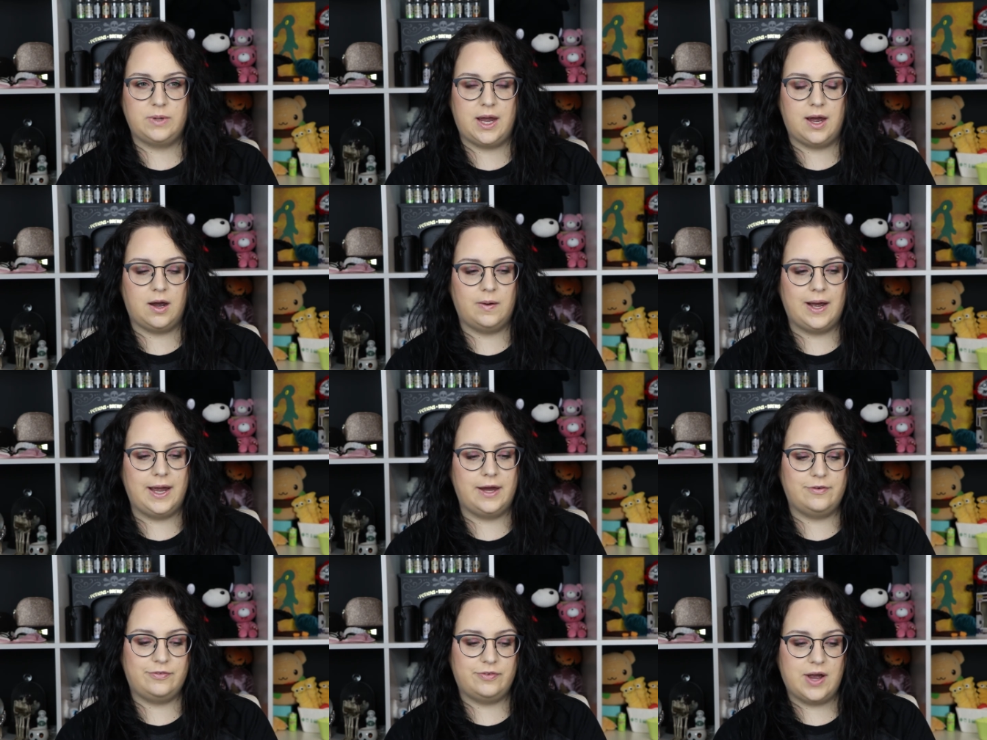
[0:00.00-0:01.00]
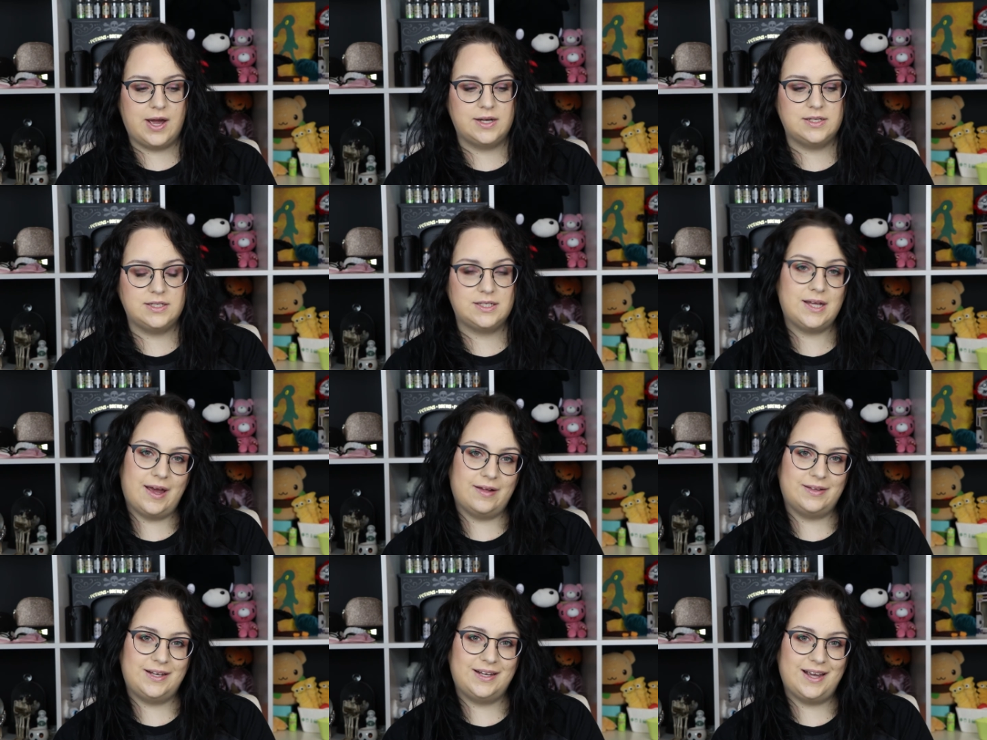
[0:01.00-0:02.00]
Now, I had a friend,
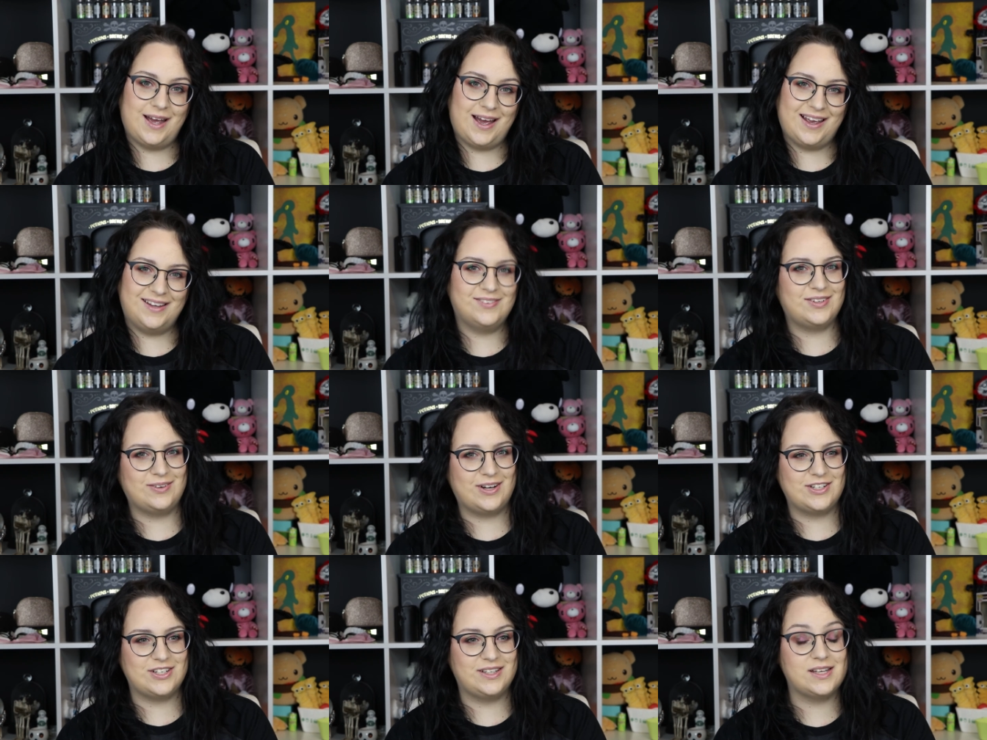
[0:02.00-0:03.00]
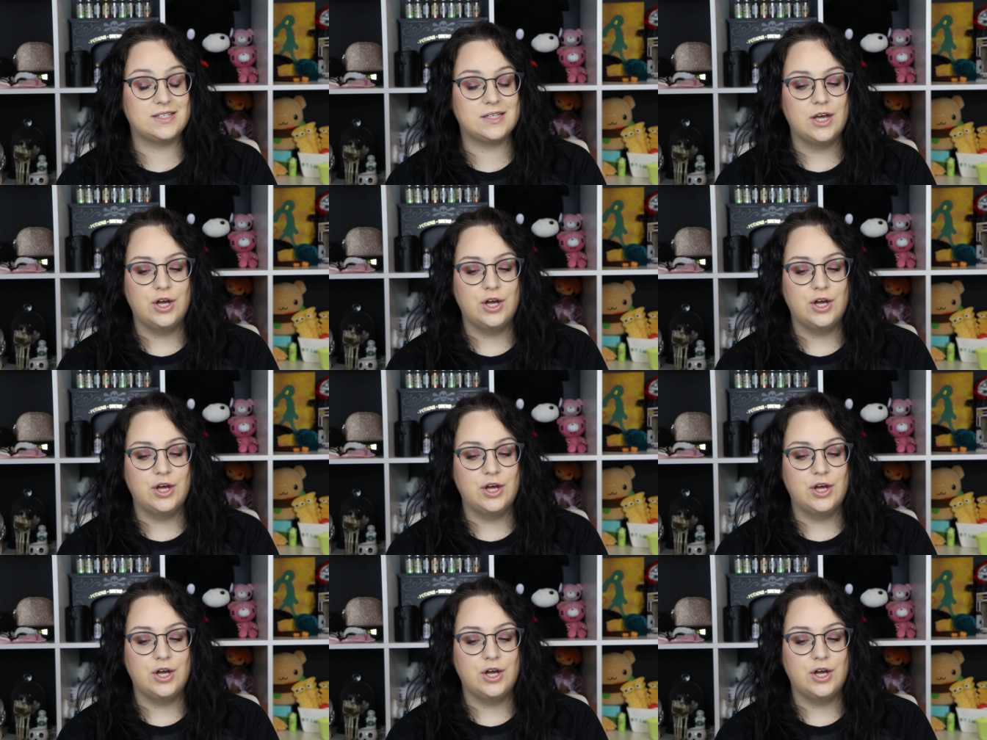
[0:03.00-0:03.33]
Ellie, hi if you're watching this,